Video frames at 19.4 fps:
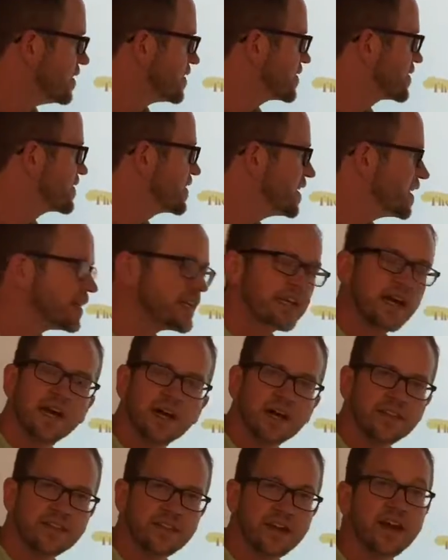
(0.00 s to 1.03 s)
see it
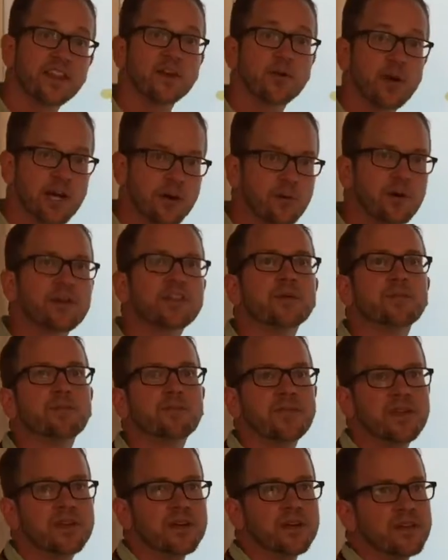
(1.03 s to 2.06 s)
the other way where
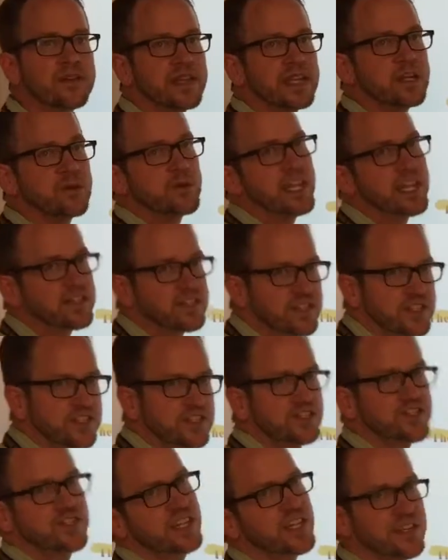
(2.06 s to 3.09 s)
the ink will actually
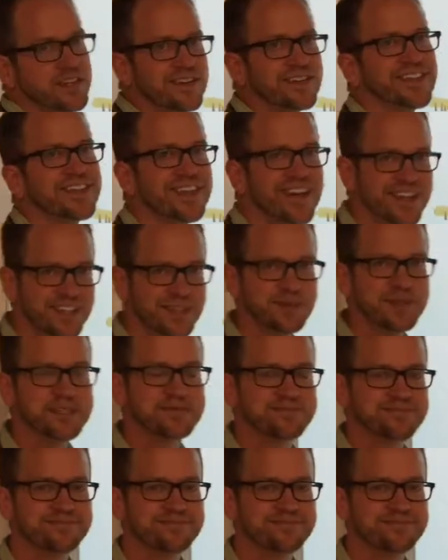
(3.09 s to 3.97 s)
stick on the document.